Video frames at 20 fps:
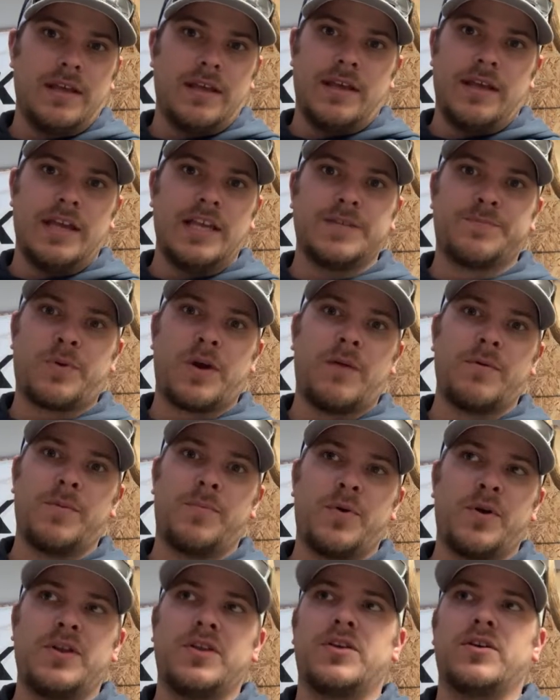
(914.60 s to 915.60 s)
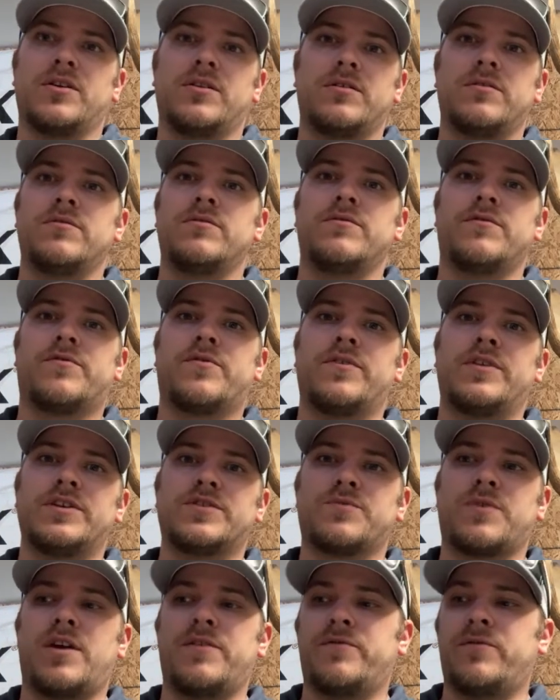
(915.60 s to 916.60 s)
is probably pretty good for this
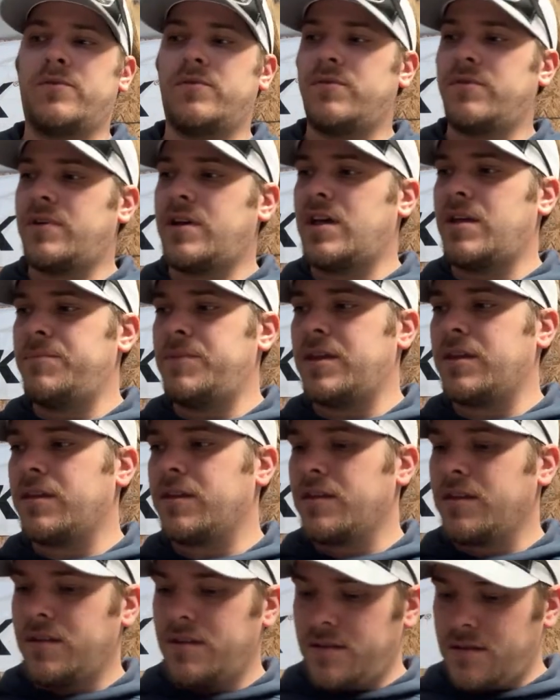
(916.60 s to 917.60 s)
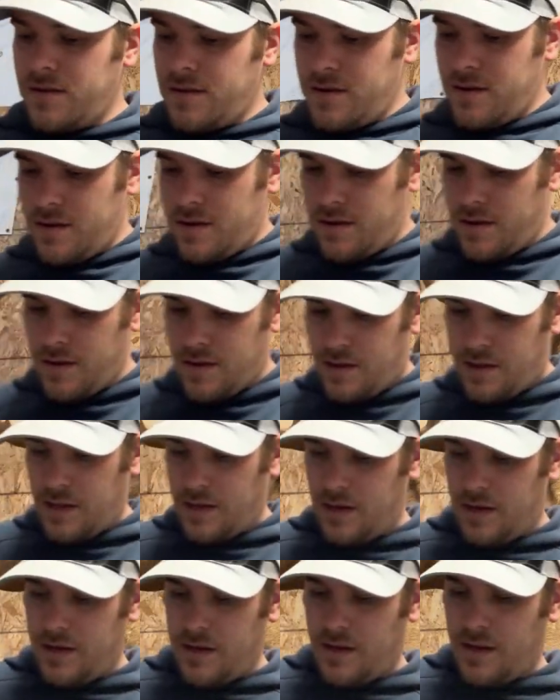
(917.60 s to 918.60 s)
rifle. I mean,
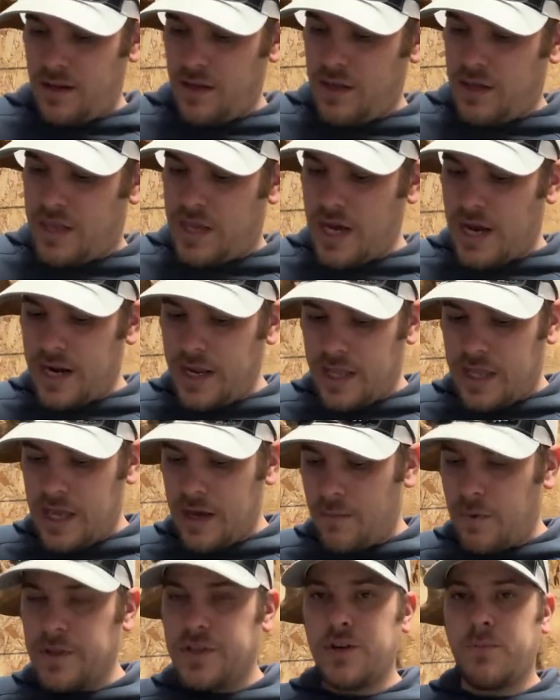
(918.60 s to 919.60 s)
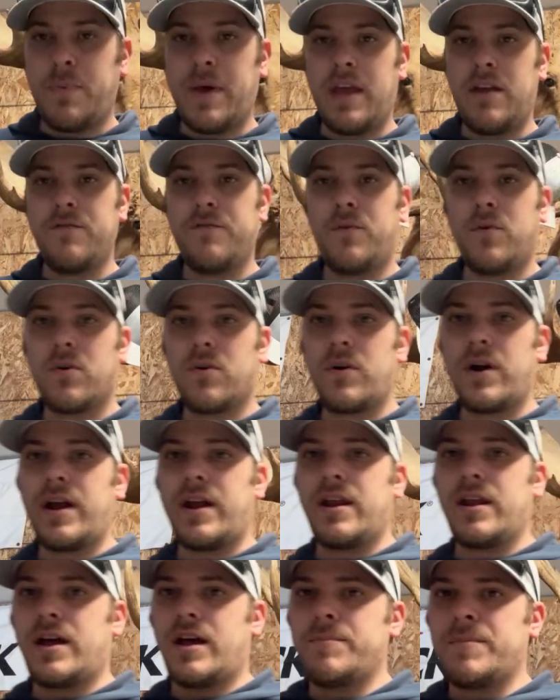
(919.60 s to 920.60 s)
that you kind of get what you pay for,
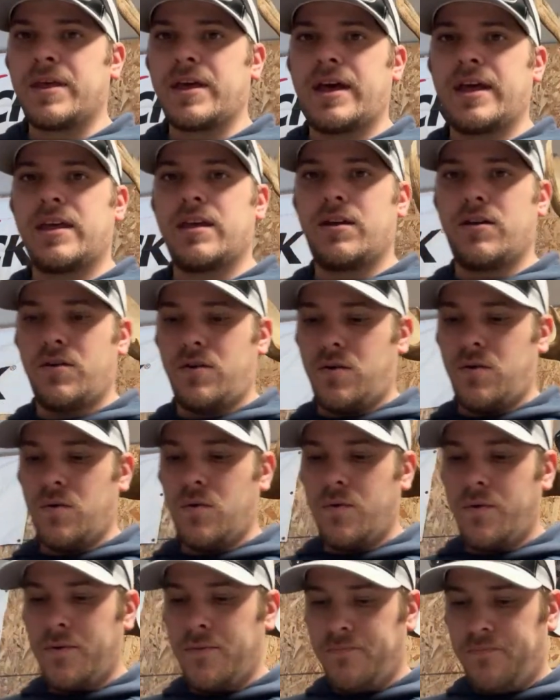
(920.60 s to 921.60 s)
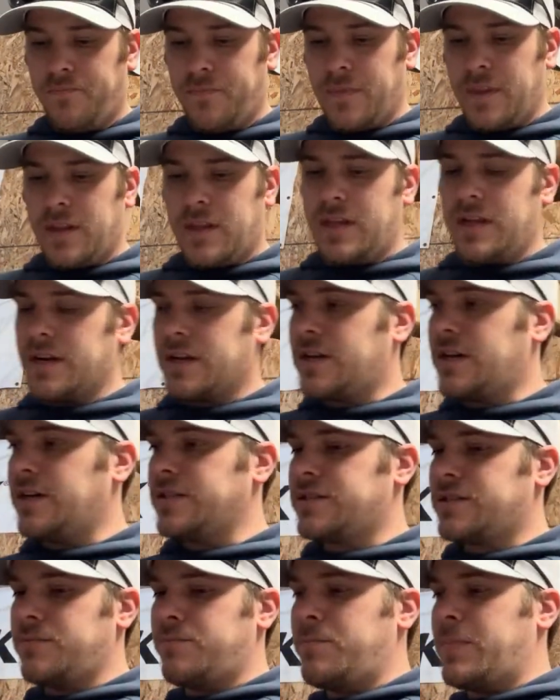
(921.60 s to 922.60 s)
right? I mean, I could go get a
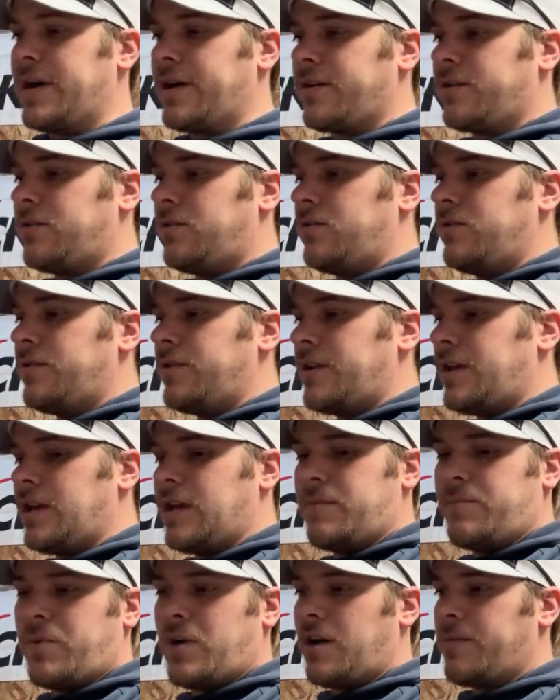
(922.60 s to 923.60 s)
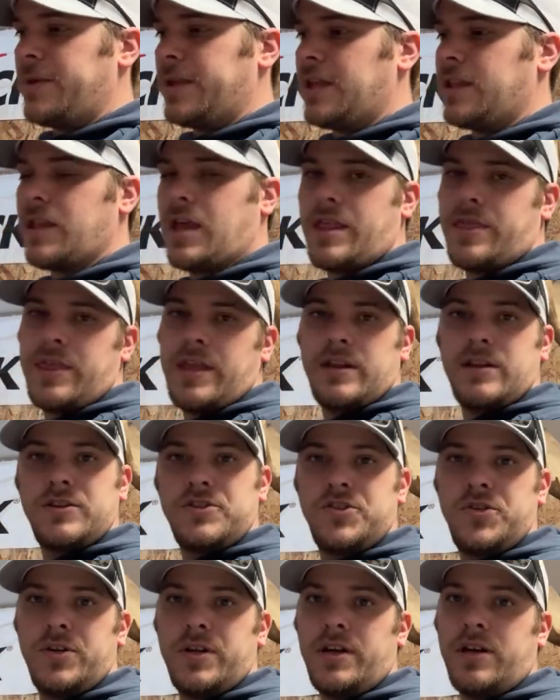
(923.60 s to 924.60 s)
custom barrel and probably get that thing to
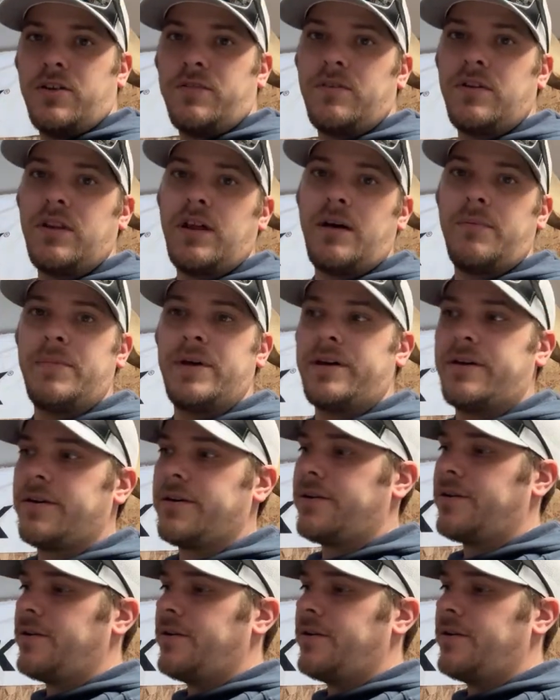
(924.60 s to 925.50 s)
shoot a hell of a lot better.